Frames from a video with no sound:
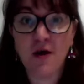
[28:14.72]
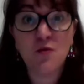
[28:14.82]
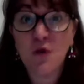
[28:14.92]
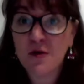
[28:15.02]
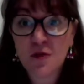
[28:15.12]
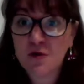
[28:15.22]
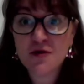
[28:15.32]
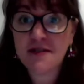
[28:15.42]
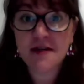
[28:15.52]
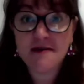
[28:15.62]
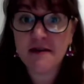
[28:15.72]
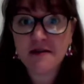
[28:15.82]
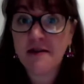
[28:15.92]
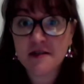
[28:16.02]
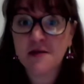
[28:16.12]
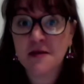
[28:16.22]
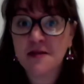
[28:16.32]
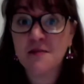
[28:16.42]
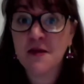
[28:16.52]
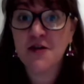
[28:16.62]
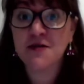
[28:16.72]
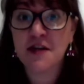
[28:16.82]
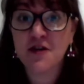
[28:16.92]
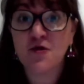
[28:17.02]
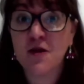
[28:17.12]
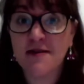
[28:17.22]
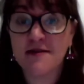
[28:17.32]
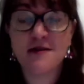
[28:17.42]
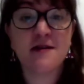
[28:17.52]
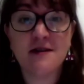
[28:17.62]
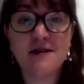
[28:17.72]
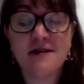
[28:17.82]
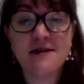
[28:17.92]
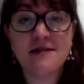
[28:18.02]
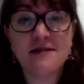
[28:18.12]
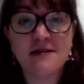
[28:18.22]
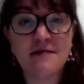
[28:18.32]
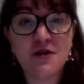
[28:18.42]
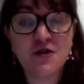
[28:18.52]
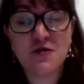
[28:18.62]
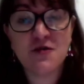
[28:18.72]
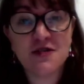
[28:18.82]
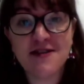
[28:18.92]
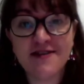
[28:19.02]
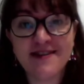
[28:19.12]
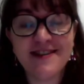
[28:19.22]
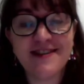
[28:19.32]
what was their experience like trying it? David, do you want to start?